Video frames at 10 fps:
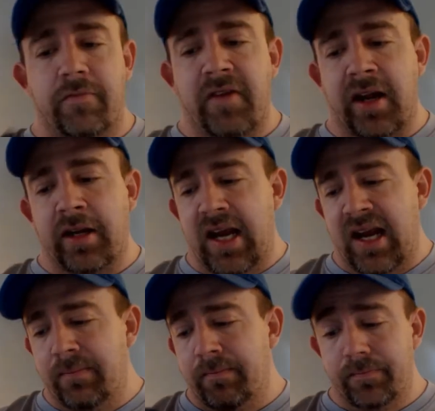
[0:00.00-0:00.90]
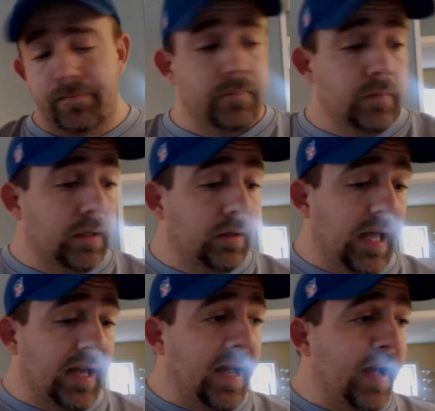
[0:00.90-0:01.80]
fighting game.
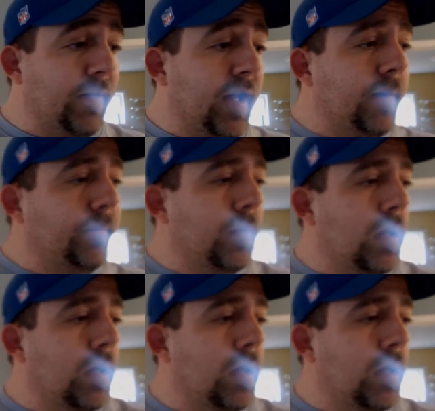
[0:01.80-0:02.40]
Glad to have that.